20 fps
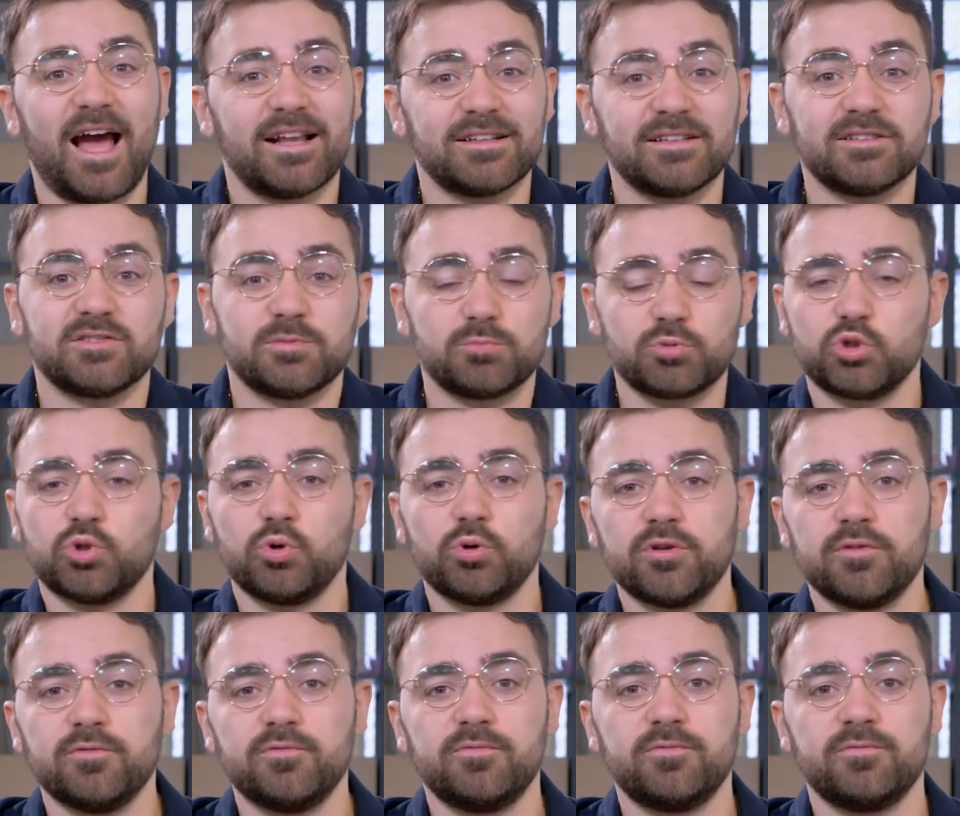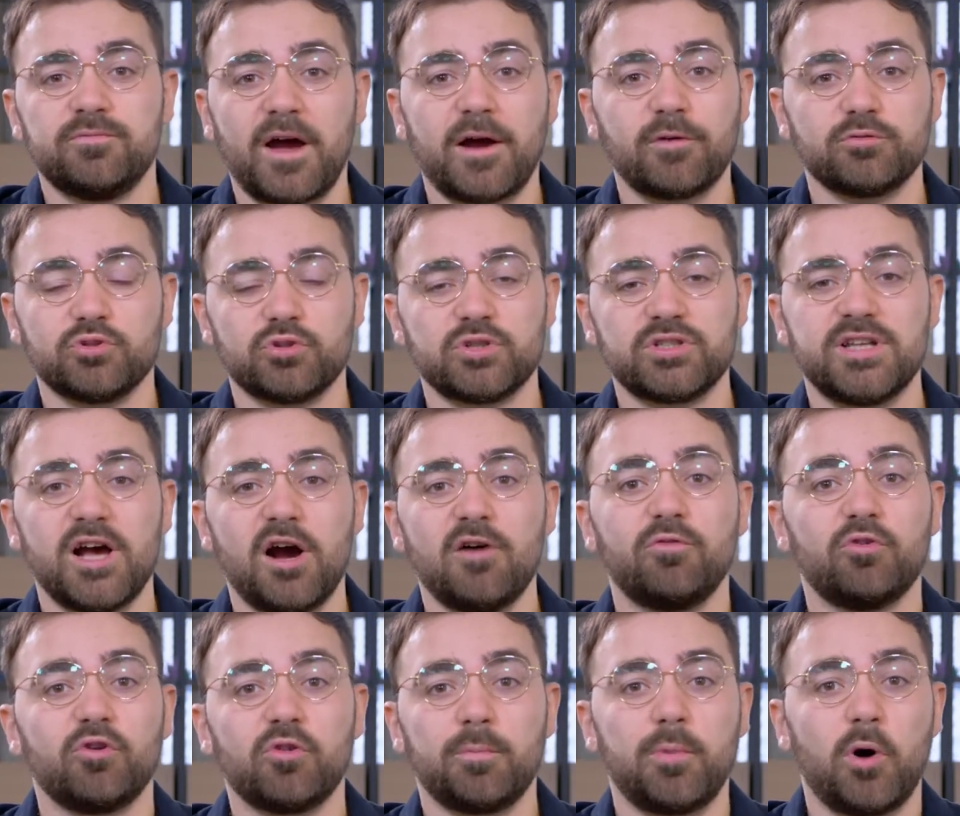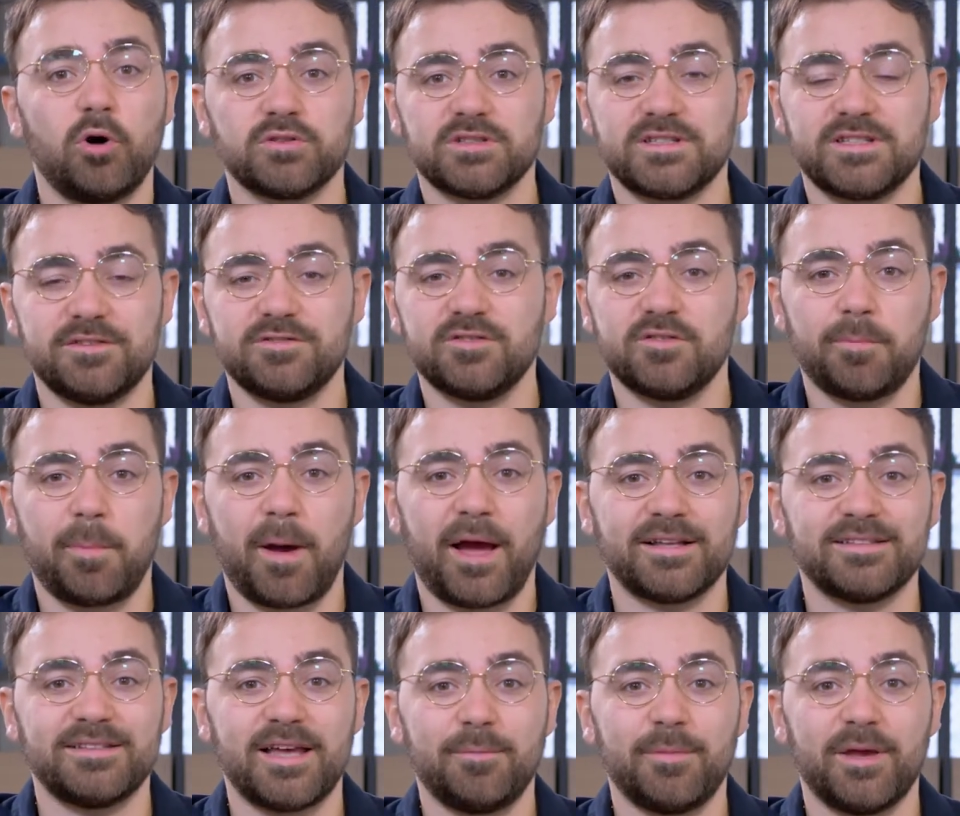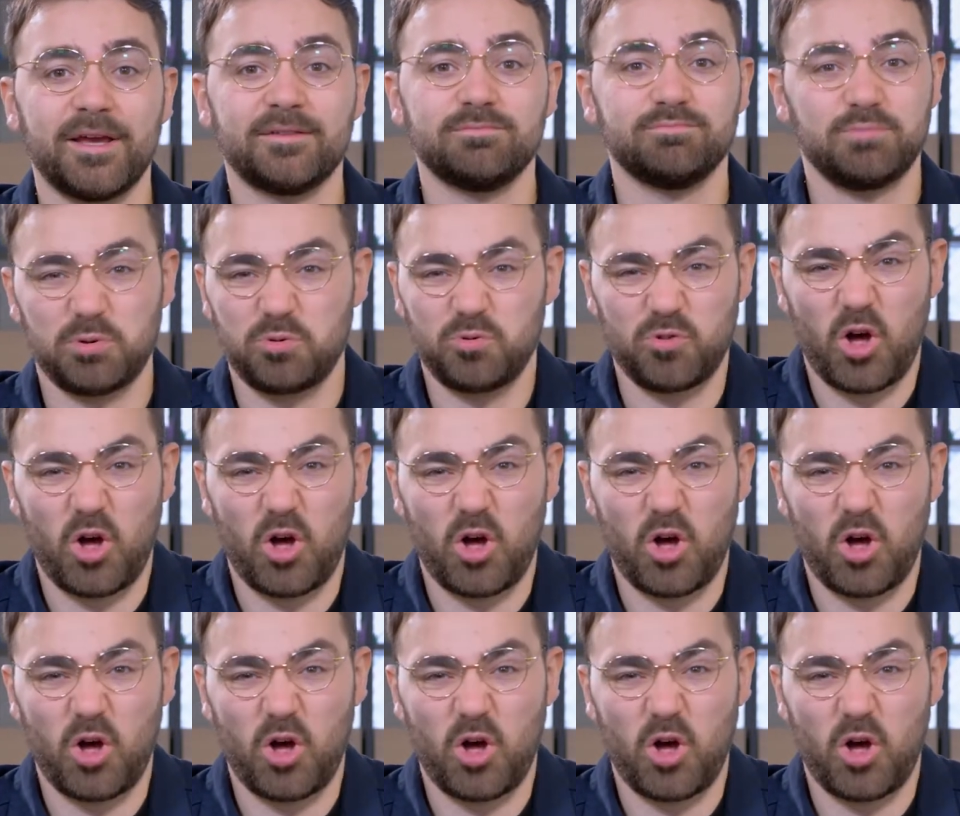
and as I'm sure you've found yourself, one of the positives of the pandemic, probably